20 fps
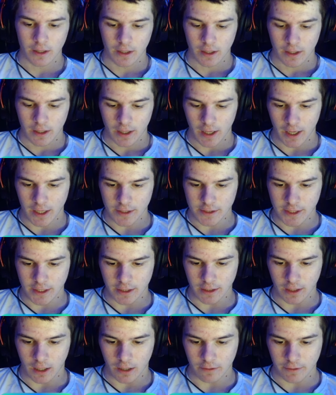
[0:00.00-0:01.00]
has a
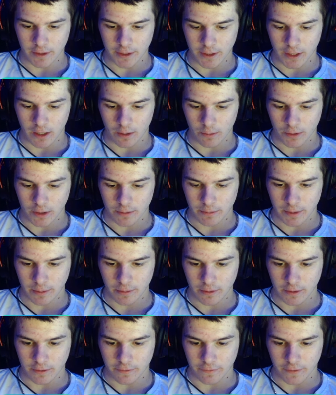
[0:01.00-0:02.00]
lot right now, we're going to be able
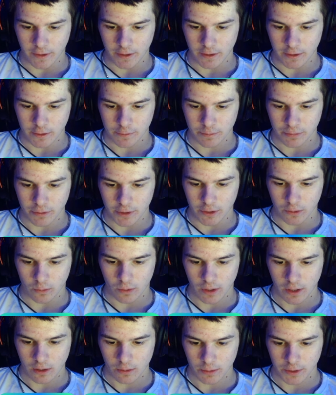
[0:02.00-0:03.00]
to defend this pretty well.